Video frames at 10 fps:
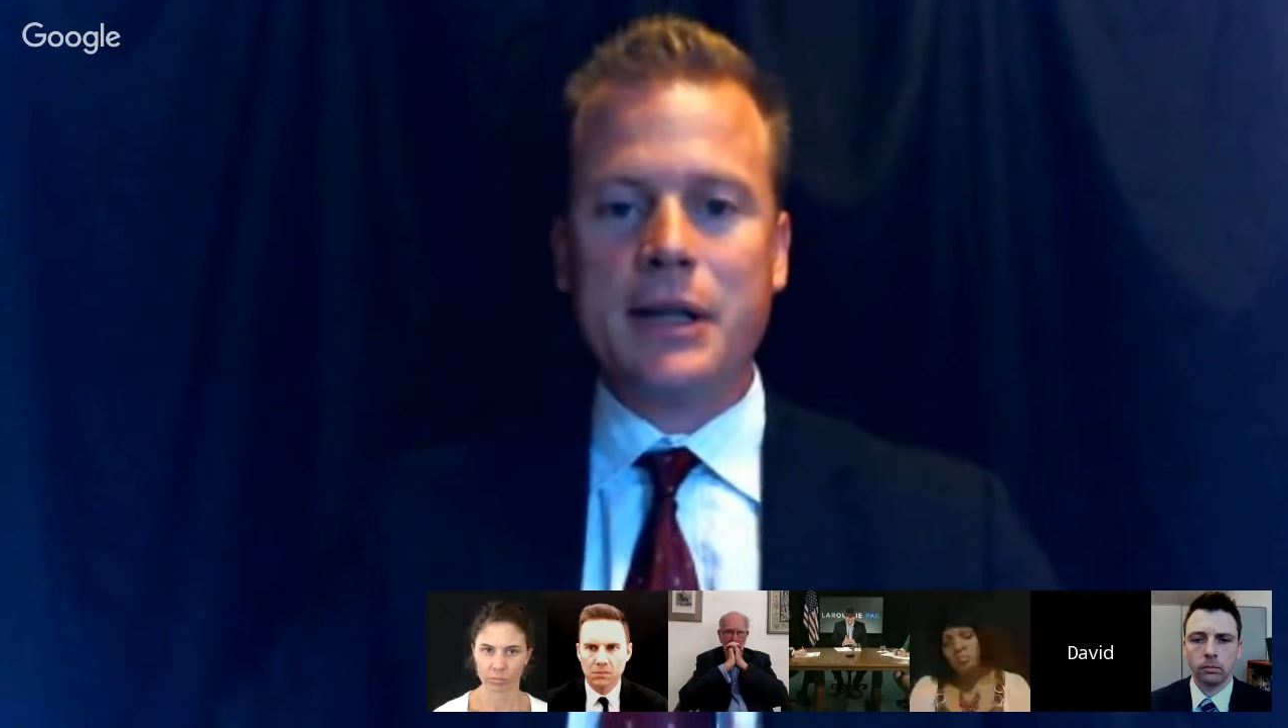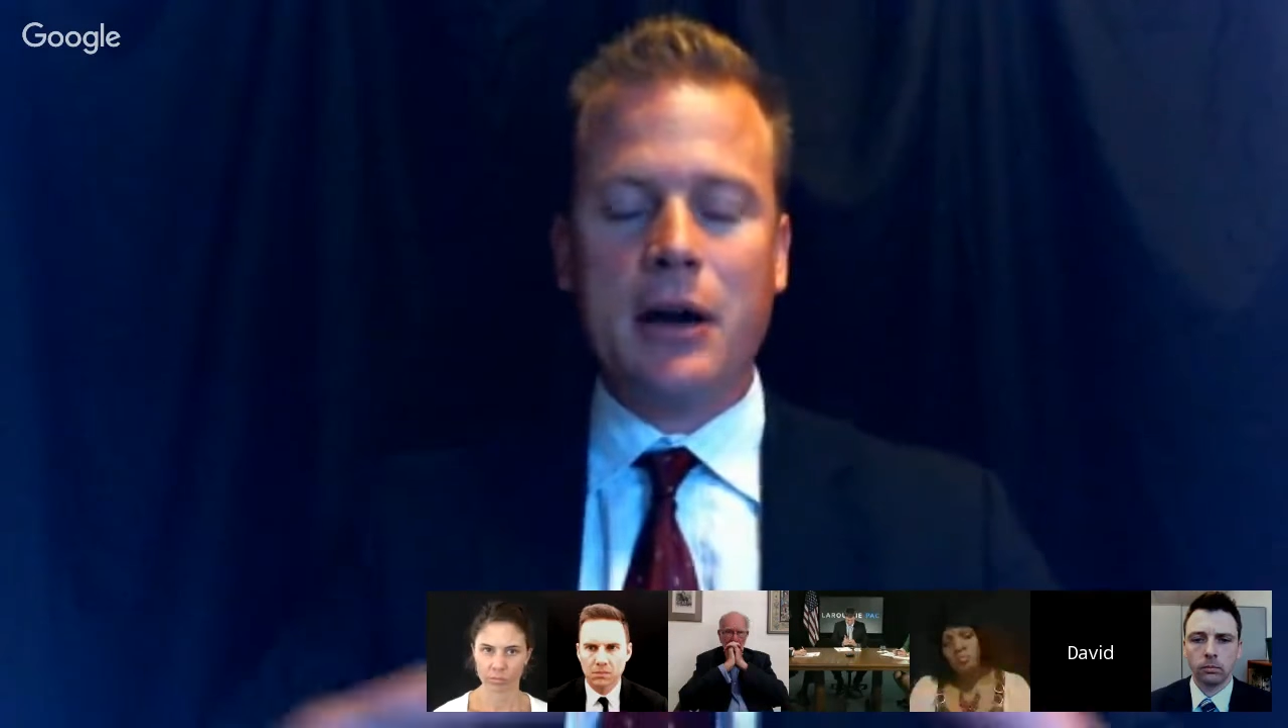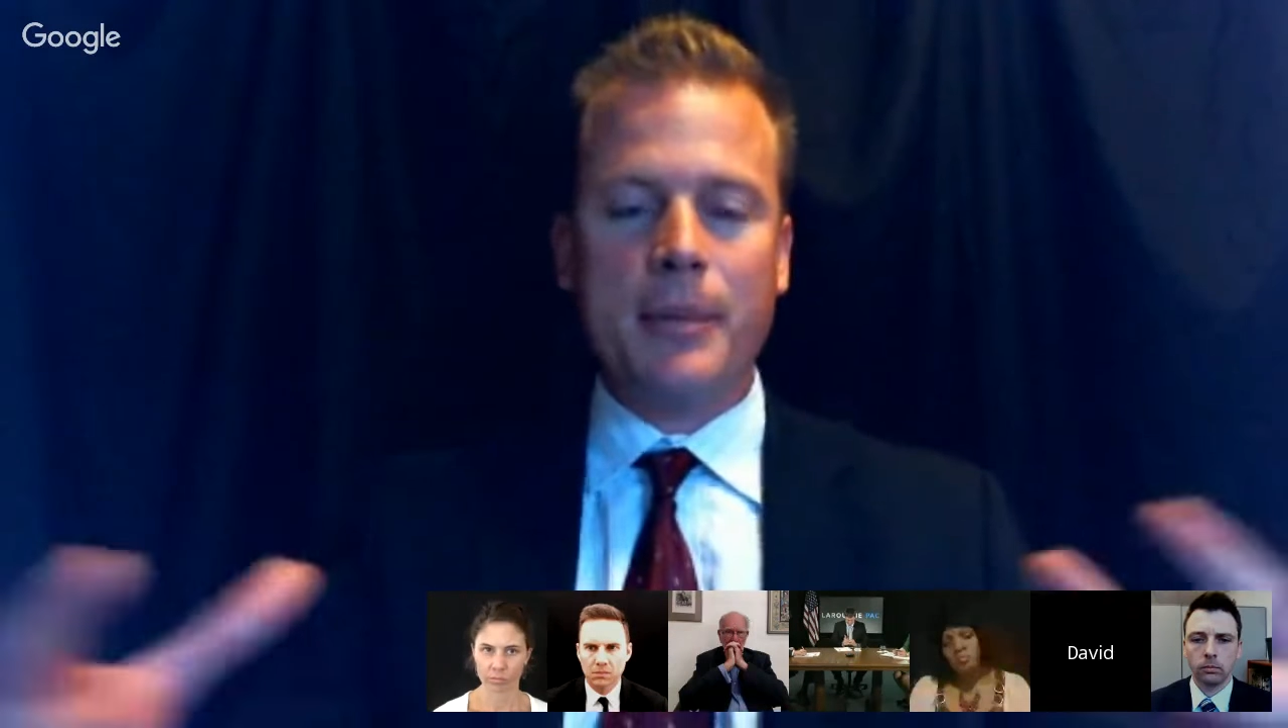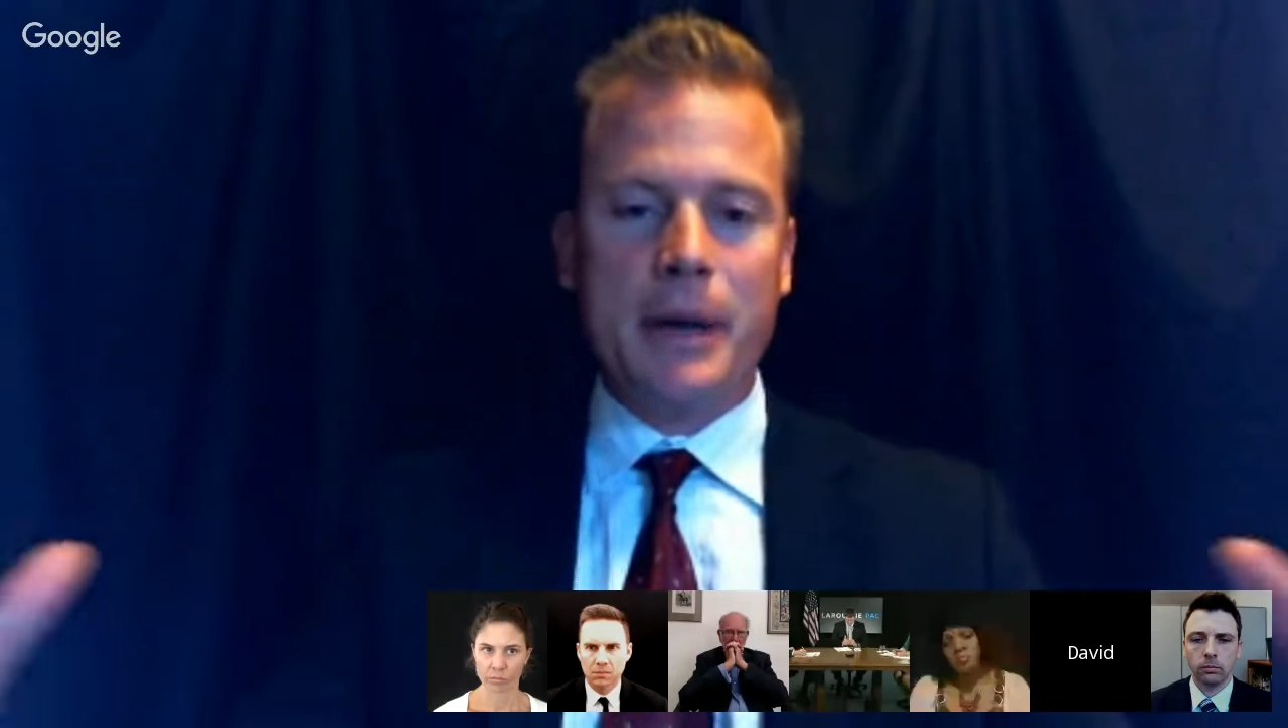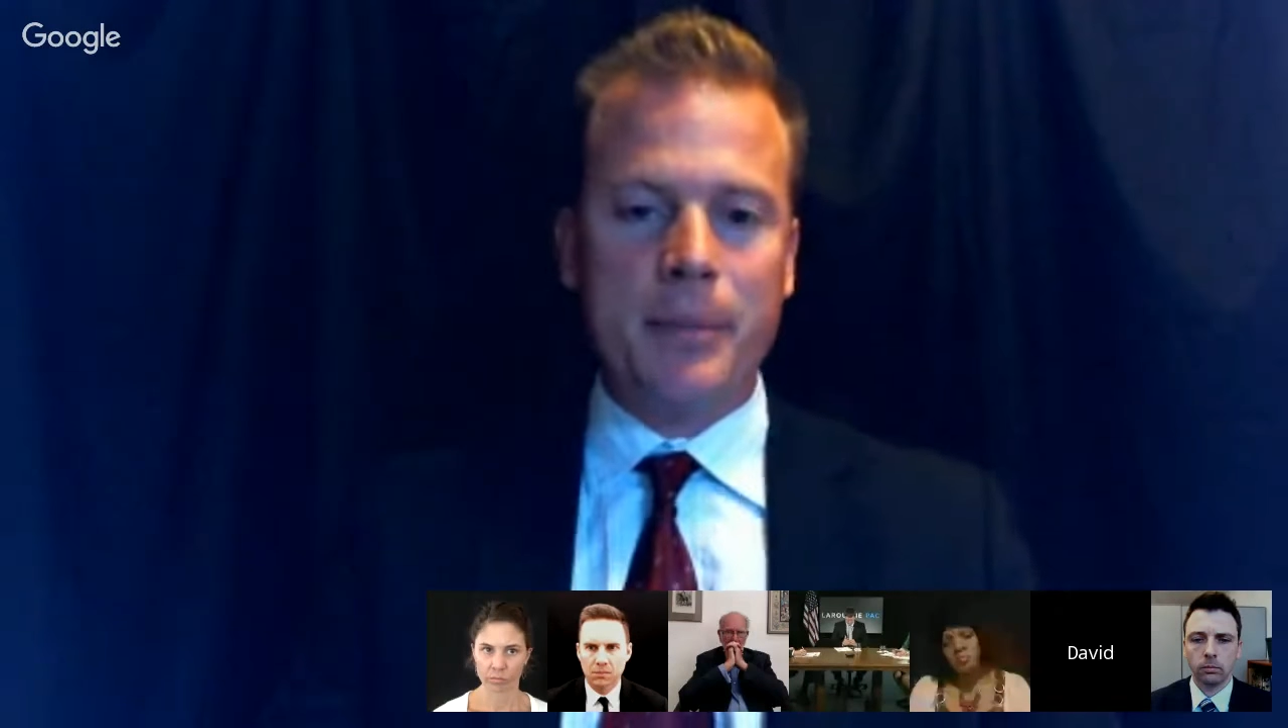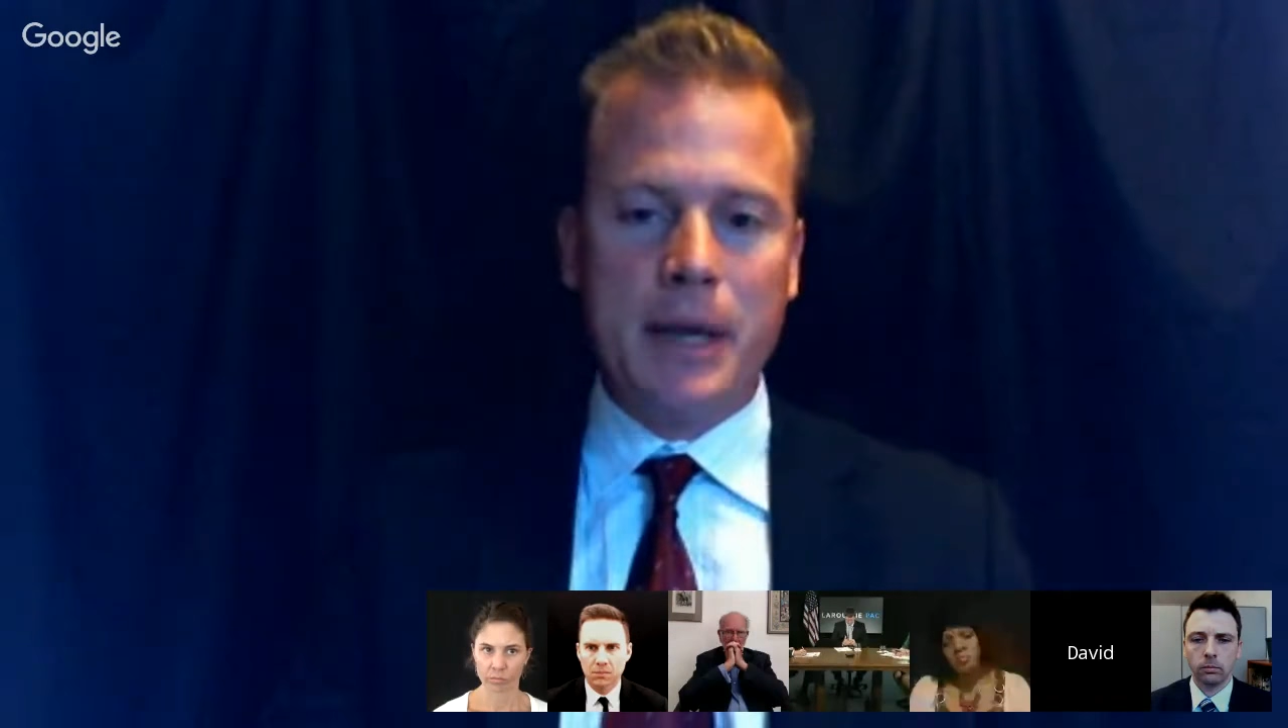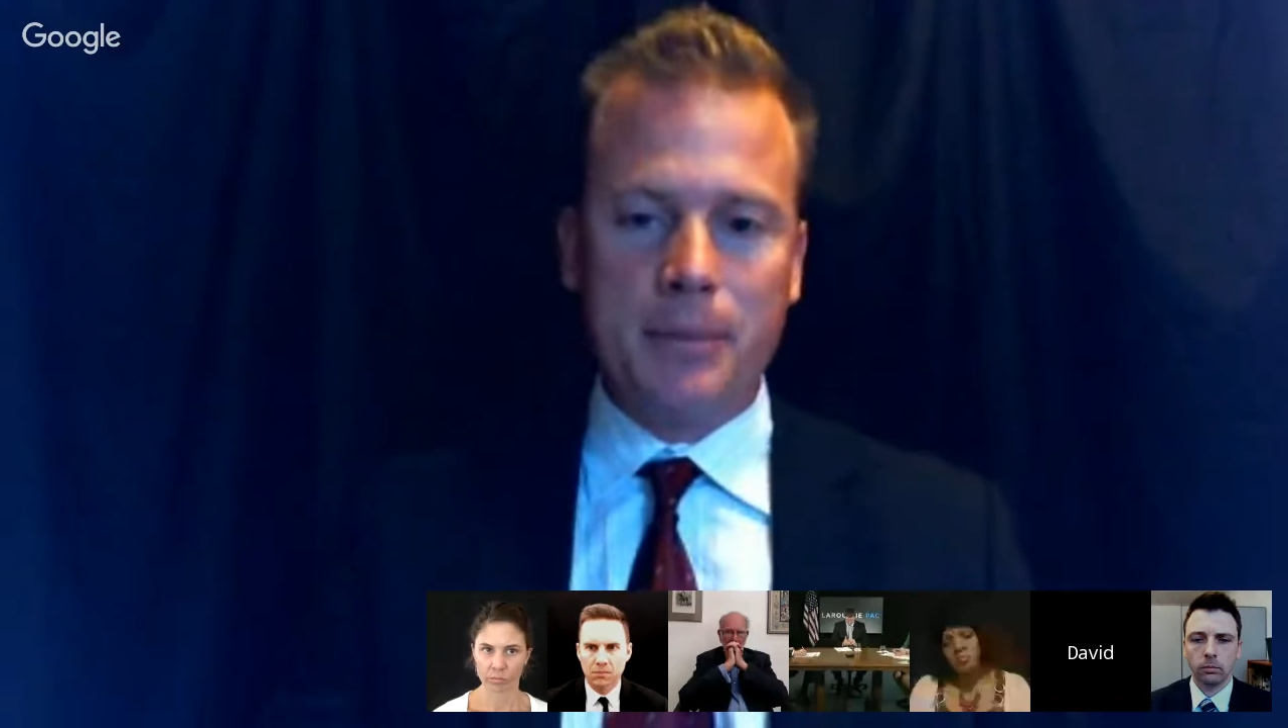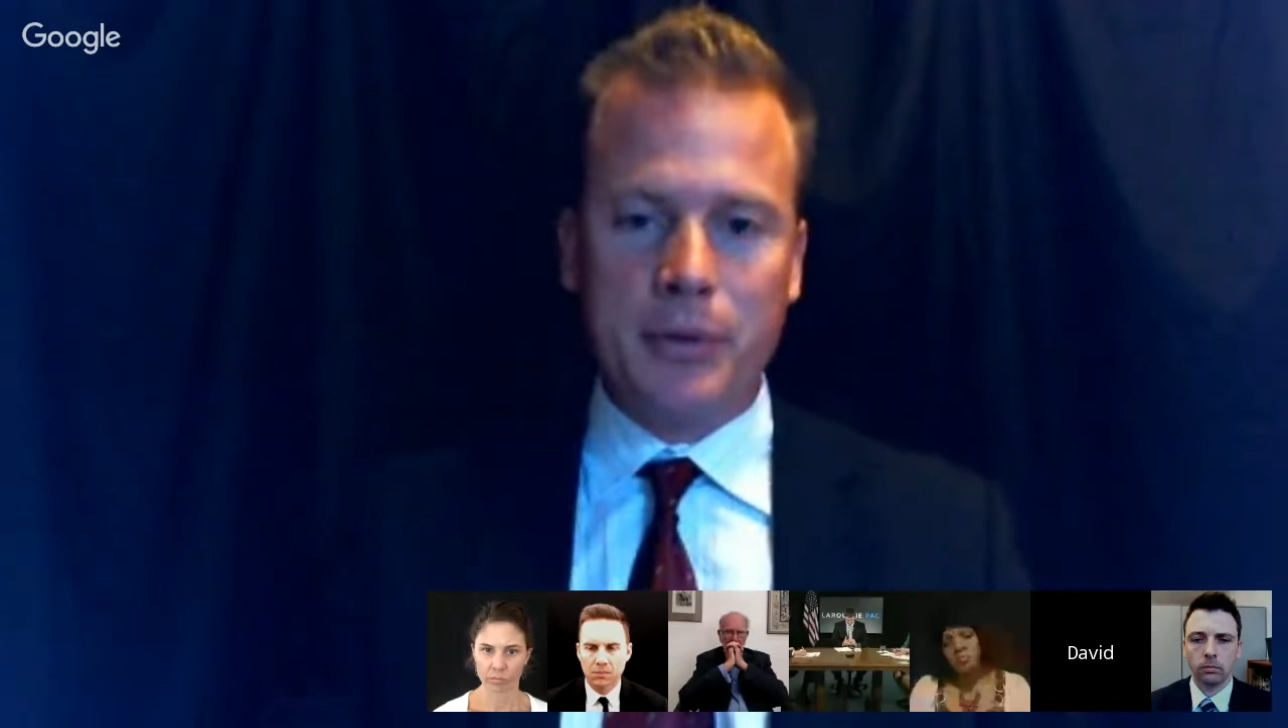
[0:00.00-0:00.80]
how many people